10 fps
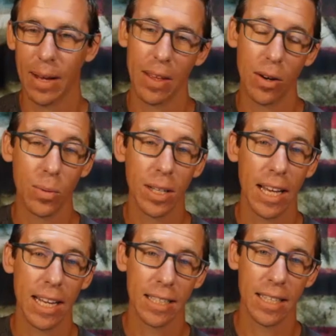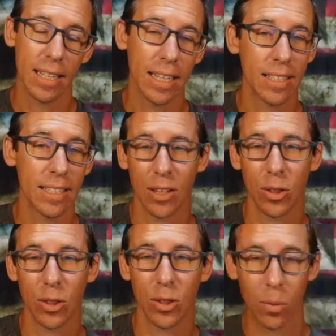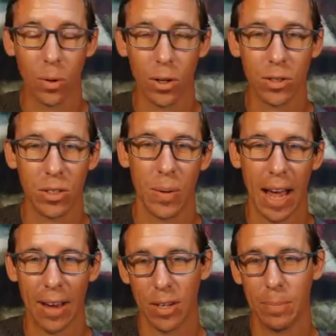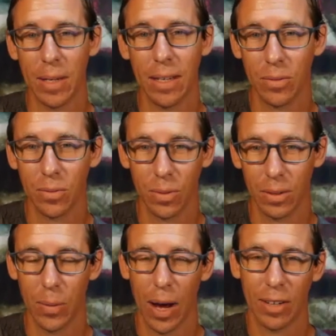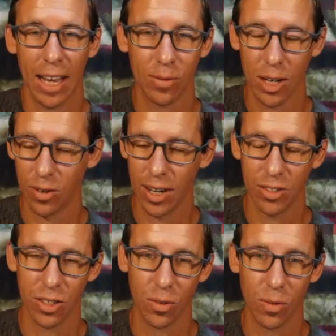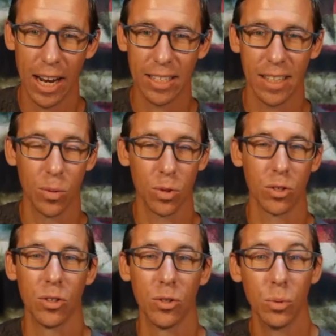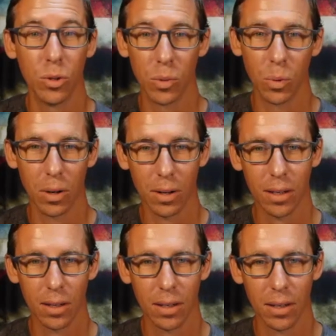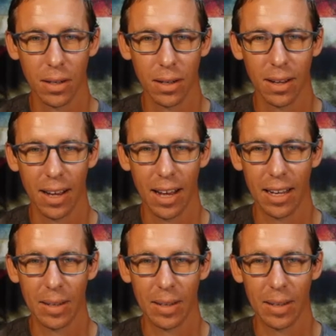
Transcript: and they don't realize that it's not the way that it works you have to be you have to have recreation and rest in order to do good work um,